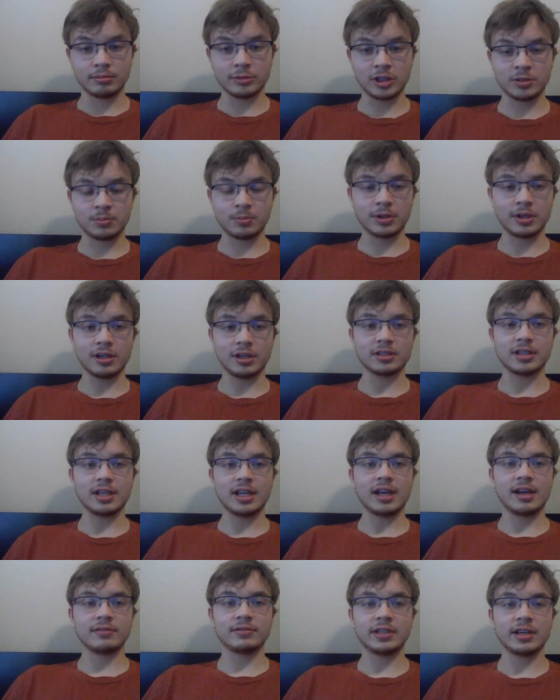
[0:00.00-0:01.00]
Just because
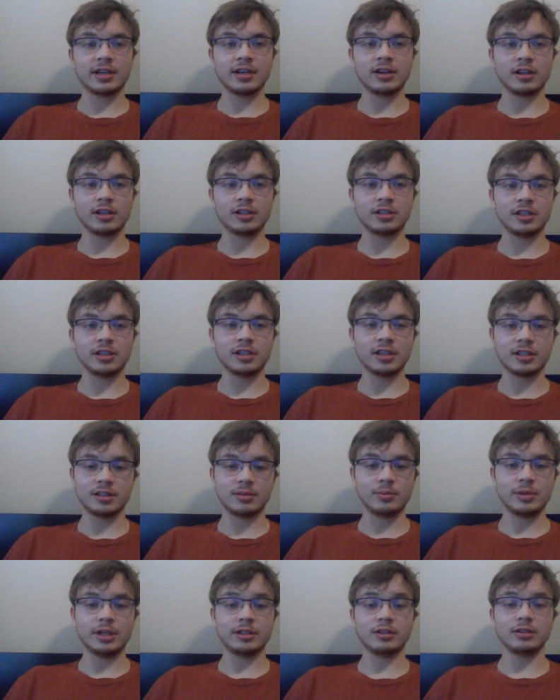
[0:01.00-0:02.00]
they have technology
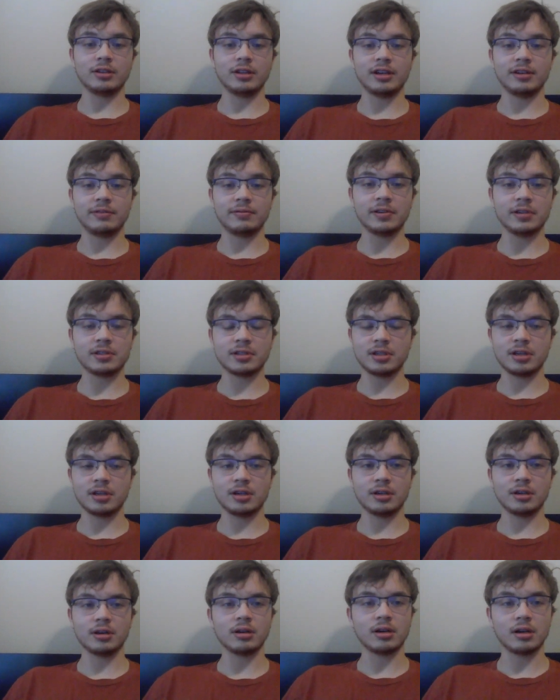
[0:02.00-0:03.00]
doesn't make their life
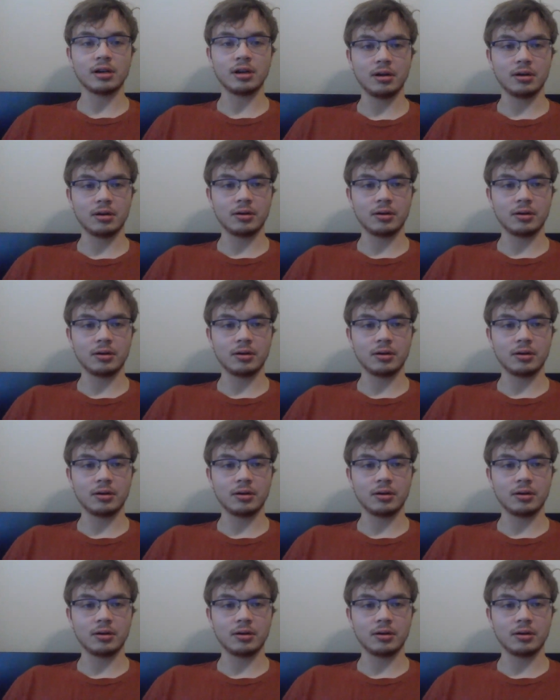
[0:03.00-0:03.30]
easier.